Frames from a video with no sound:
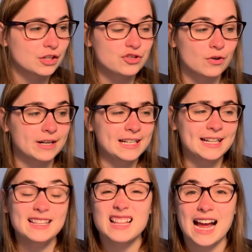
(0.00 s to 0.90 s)
Jordan
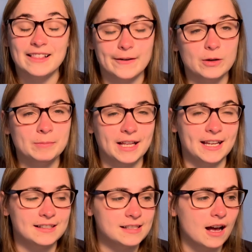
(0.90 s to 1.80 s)
and Lila were
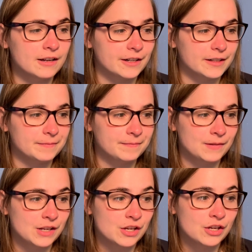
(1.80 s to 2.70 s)
playing soccer.
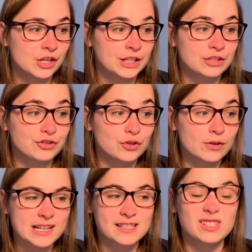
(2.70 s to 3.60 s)

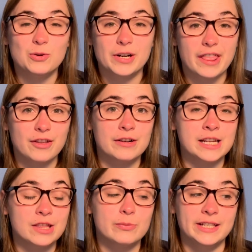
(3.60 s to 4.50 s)
Jordan scored
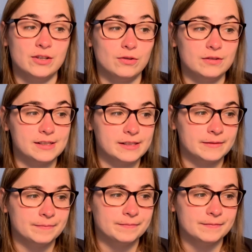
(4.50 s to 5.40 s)
33 goals.
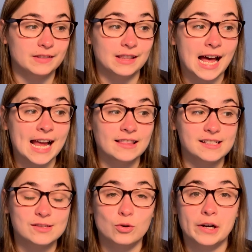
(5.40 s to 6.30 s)
Lila
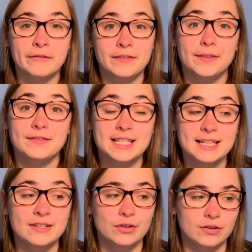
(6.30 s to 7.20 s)
scored
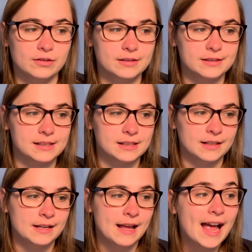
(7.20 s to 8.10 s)
15 goals.
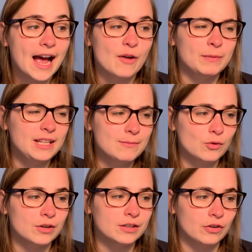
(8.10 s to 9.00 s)
How many
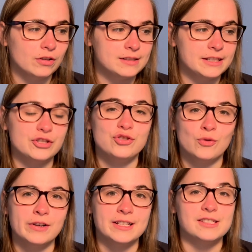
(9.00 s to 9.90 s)
more goals did
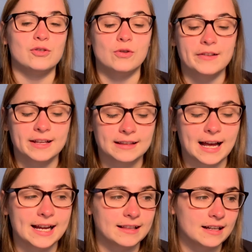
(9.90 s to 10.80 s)
Jordan score than
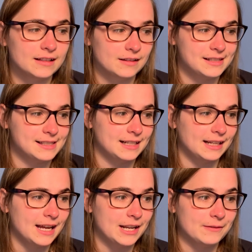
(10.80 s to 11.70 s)
Lila? Listen
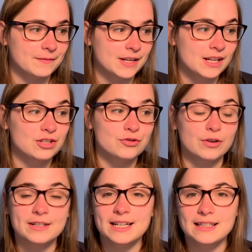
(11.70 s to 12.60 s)
again.
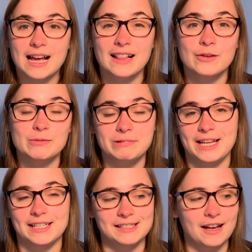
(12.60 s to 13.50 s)
Jordan and Lila were
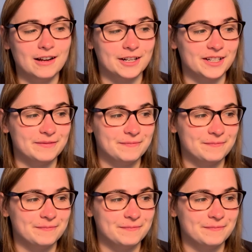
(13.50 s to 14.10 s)
playing soccer.